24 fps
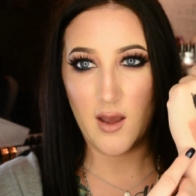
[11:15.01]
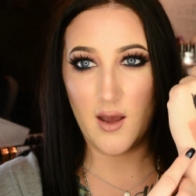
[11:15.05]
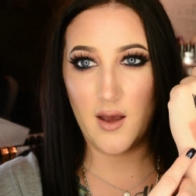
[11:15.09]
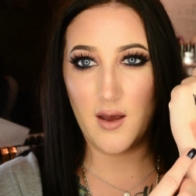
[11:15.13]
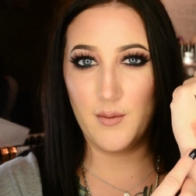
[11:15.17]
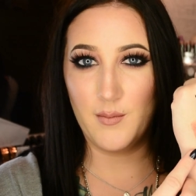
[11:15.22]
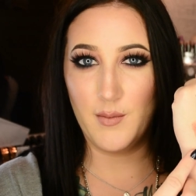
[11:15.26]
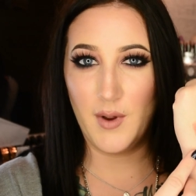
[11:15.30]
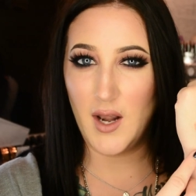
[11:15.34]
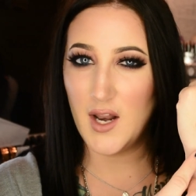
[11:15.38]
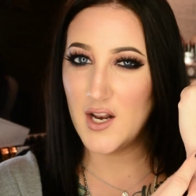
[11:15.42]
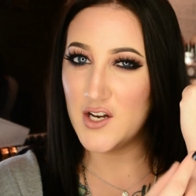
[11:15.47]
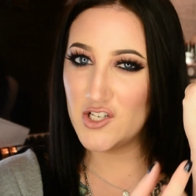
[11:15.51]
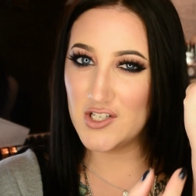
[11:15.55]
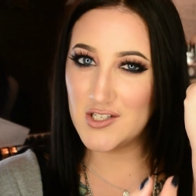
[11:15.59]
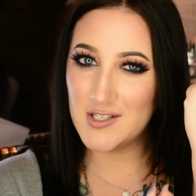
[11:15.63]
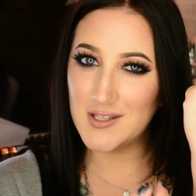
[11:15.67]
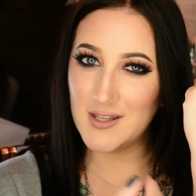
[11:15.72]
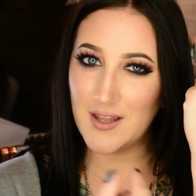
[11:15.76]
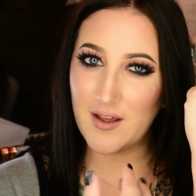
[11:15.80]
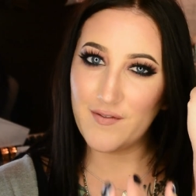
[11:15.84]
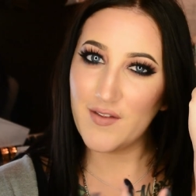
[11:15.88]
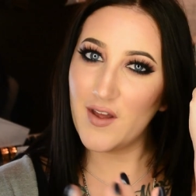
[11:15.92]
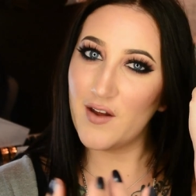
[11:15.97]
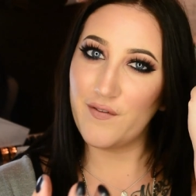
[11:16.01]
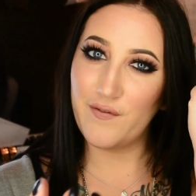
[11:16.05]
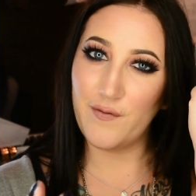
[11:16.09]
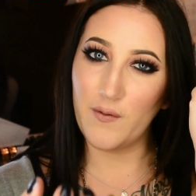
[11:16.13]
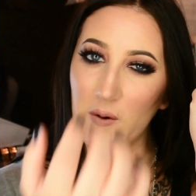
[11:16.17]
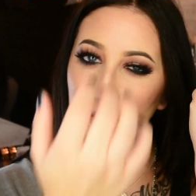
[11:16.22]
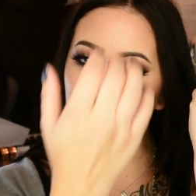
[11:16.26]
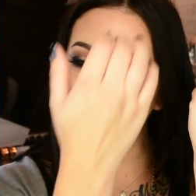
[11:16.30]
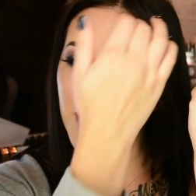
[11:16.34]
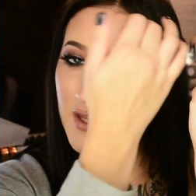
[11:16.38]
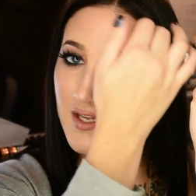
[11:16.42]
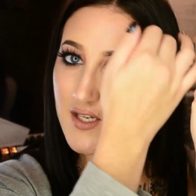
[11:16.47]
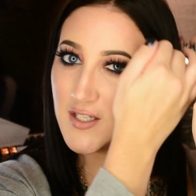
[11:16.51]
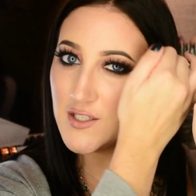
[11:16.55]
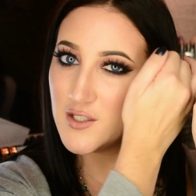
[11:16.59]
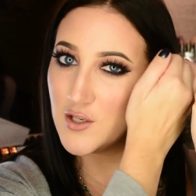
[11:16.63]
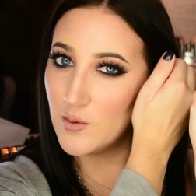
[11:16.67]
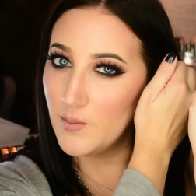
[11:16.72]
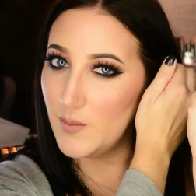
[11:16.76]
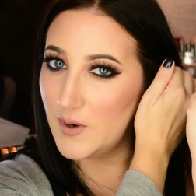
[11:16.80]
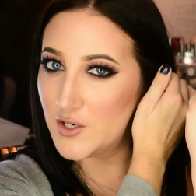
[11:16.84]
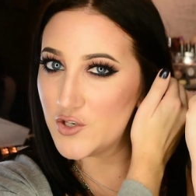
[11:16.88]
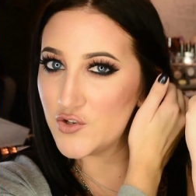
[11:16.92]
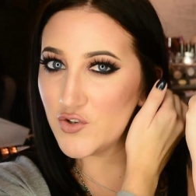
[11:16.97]
Um, and I just love that formula
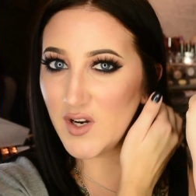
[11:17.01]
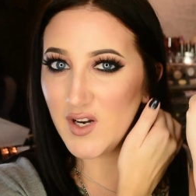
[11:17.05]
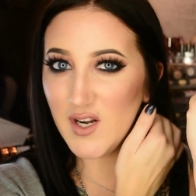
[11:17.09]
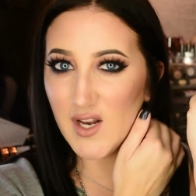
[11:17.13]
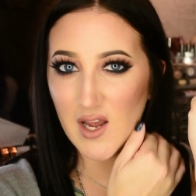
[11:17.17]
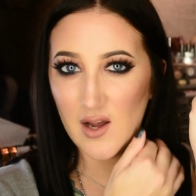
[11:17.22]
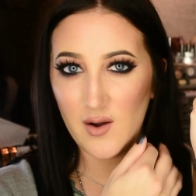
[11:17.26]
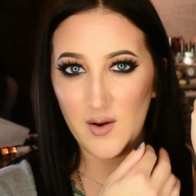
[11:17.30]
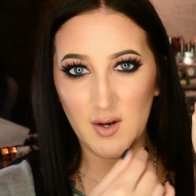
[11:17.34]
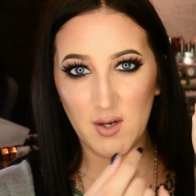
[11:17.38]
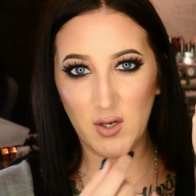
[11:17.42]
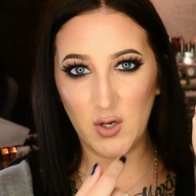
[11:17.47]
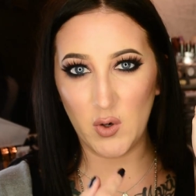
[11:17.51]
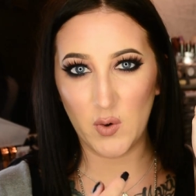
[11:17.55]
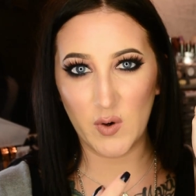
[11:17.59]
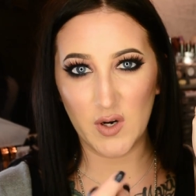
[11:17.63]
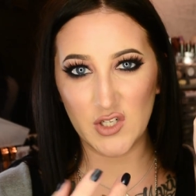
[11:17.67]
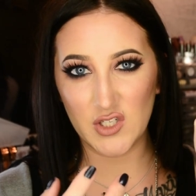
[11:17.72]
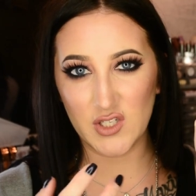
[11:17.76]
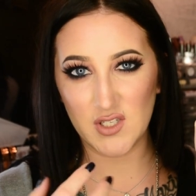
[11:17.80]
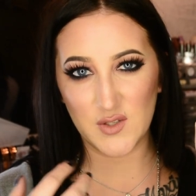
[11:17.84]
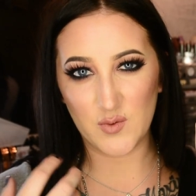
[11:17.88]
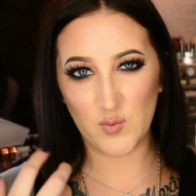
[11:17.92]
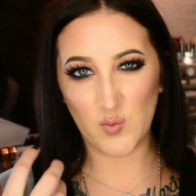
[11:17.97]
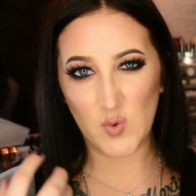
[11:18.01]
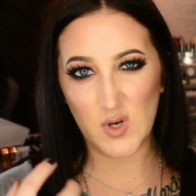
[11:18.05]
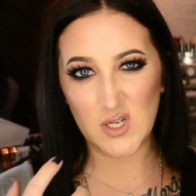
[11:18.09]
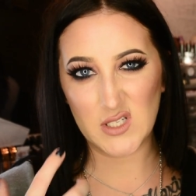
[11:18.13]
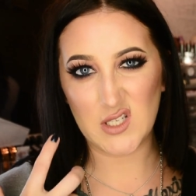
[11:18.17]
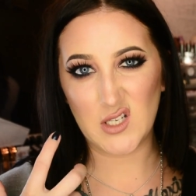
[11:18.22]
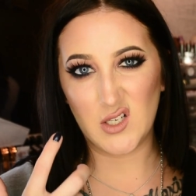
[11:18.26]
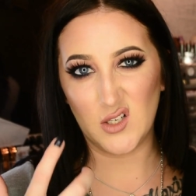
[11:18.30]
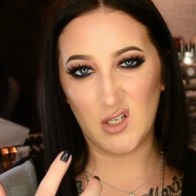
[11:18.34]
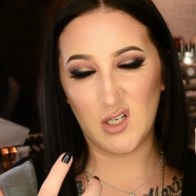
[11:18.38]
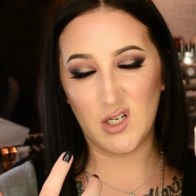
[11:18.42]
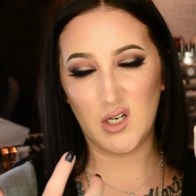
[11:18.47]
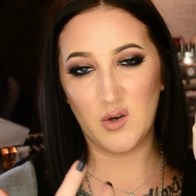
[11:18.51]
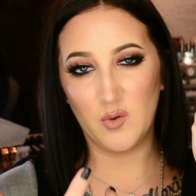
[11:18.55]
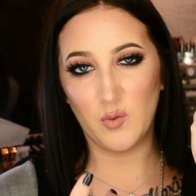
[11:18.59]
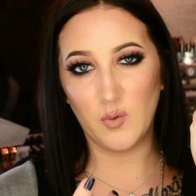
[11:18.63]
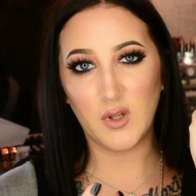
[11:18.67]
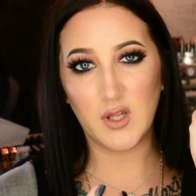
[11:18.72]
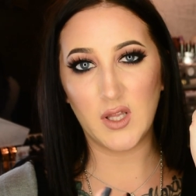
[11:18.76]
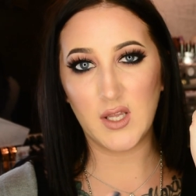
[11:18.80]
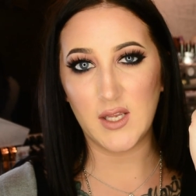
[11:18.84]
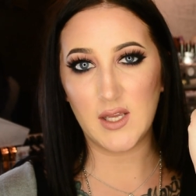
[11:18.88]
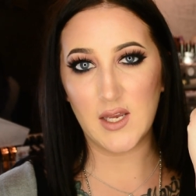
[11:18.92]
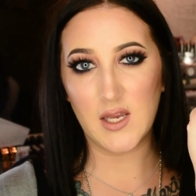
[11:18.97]
so much right now. I knew I just wasn't going to
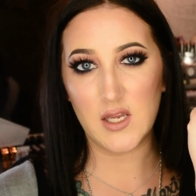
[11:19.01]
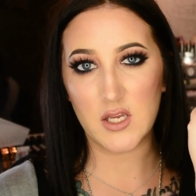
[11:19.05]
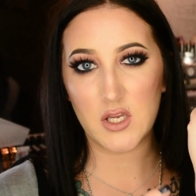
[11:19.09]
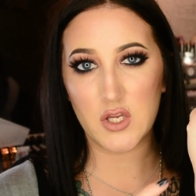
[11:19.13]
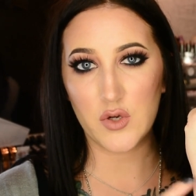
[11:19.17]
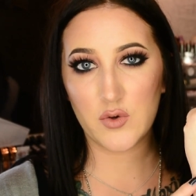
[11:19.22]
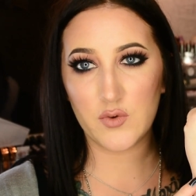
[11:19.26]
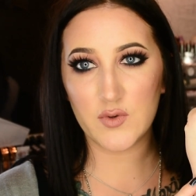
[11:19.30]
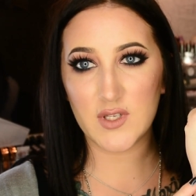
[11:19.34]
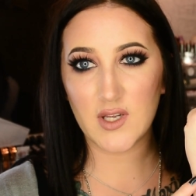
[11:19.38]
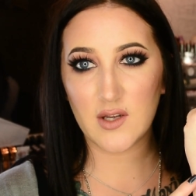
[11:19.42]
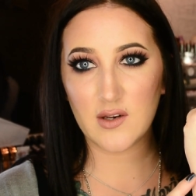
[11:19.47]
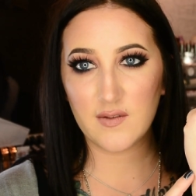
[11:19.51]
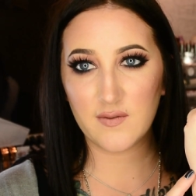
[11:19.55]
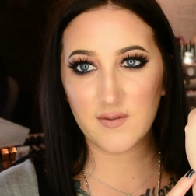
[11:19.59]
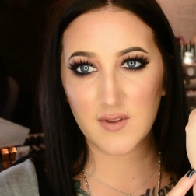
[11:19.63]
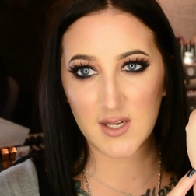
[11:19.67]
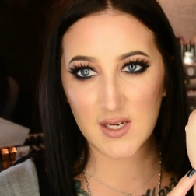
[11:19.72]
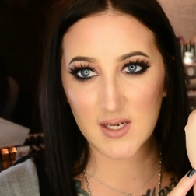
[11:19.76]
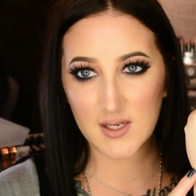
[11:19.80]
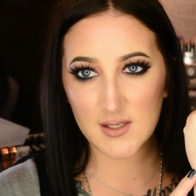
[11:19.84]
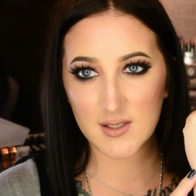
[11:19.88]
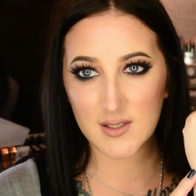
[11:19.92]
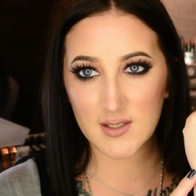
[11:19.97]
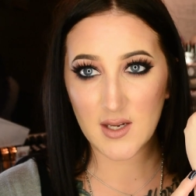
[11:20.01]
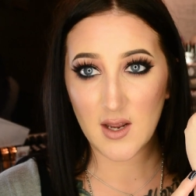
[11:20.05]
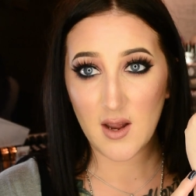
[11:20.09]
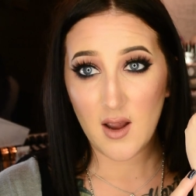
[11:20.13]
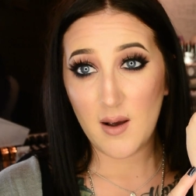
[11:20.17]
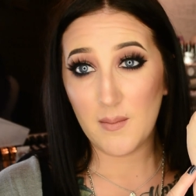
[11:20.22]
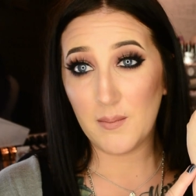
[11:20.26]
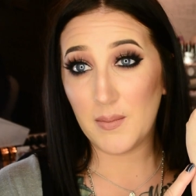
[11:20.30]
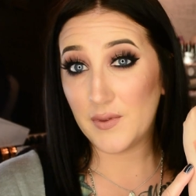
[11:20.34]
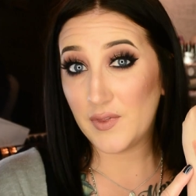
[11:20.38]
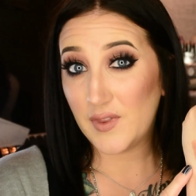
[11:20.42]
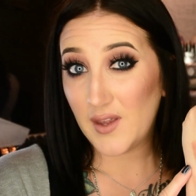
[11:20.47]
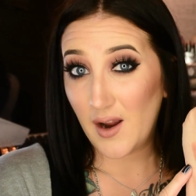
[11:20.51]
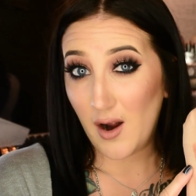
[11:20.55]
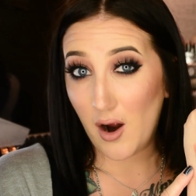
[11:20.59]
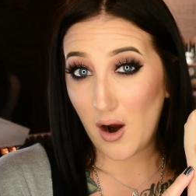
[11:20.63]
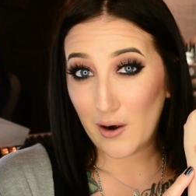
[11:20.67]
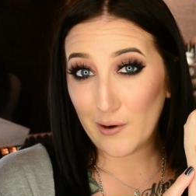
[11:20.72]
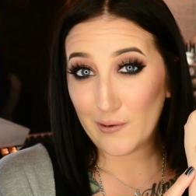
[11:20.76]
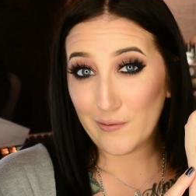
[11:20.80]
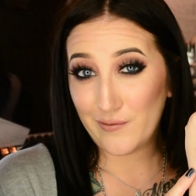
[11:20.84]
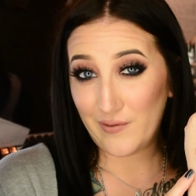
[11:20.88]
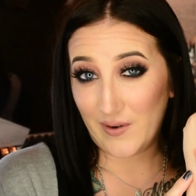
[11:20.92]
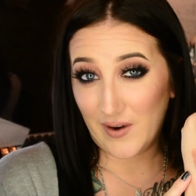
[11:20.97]
really get use out of these, but they
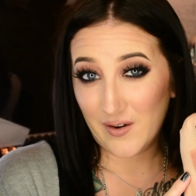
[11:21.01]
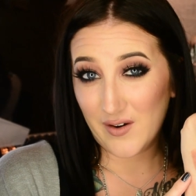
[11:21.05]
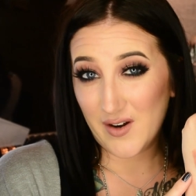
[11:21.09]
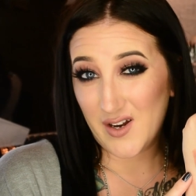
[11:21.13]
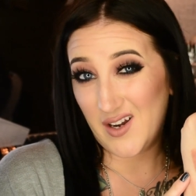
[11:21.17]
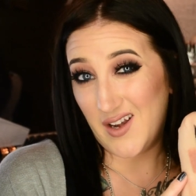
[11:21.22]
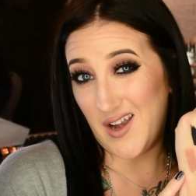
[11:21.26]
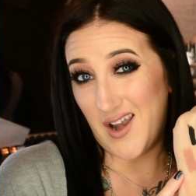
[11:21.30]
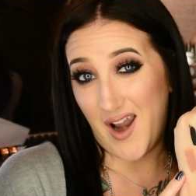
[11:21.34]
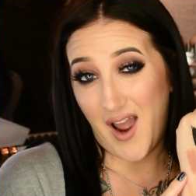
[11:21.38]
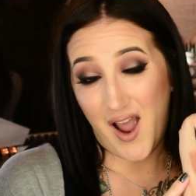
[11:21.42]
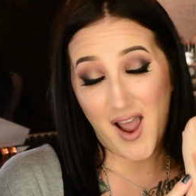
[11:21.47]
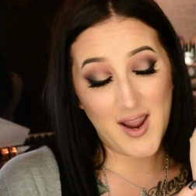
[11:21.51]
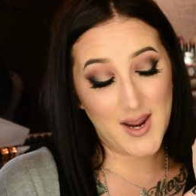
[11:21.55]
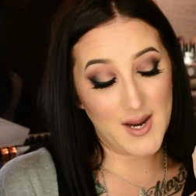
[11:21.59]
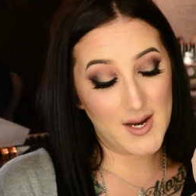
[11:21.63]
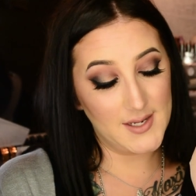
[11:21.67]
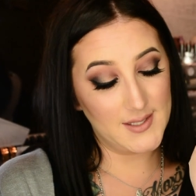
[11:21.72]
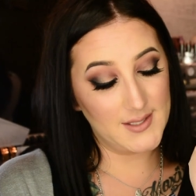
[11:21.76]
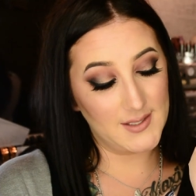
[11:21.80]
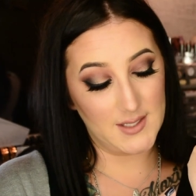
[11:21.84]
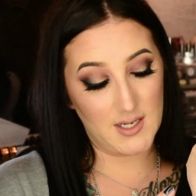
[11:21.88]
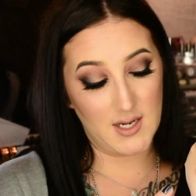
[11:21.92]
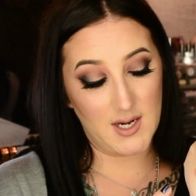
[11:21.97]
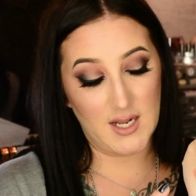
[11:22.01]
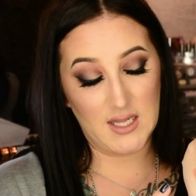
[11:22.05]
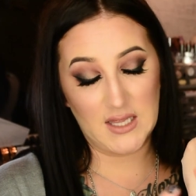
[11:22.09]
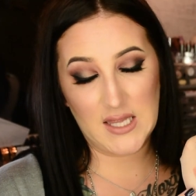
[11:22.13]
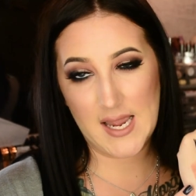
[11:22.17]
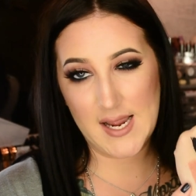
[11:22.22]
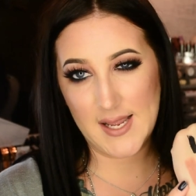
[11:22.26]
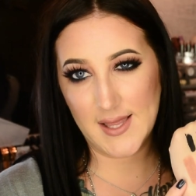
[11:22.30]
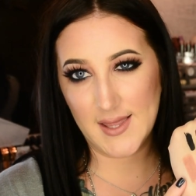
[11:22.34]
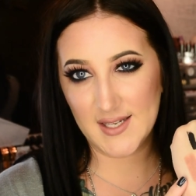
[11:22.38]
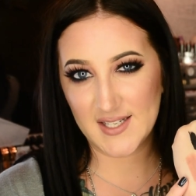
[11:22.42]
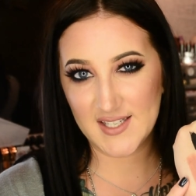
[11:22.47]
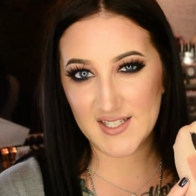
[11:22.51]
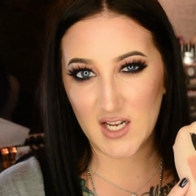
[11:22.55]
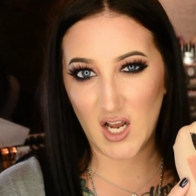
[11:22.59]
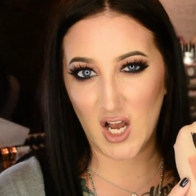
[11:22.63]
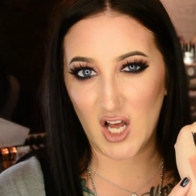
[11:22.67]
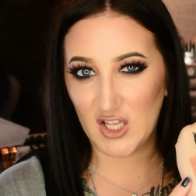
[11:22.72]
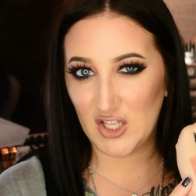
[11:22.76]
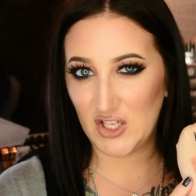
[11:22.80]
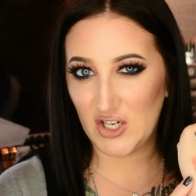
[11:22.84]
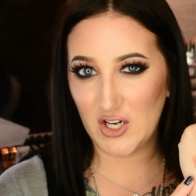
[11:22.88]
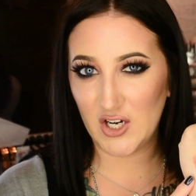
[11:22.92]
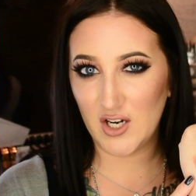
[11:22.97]
are very nice, and I like this
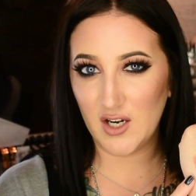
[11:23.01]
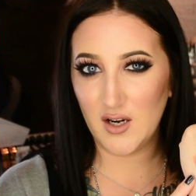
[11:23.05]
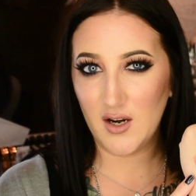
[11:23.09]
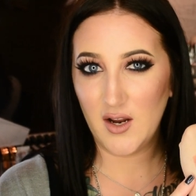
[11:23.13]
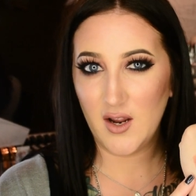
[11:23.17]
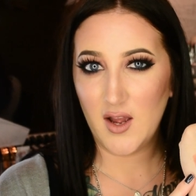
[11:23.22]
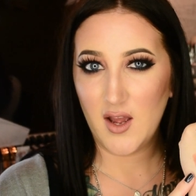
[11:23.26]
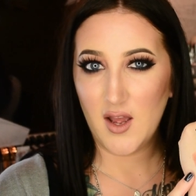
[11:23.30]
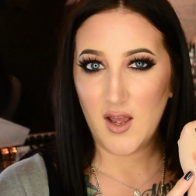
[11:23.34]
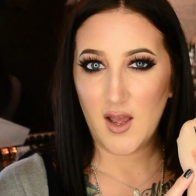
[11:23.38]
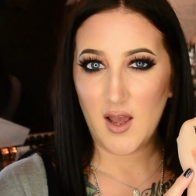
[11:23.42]
color.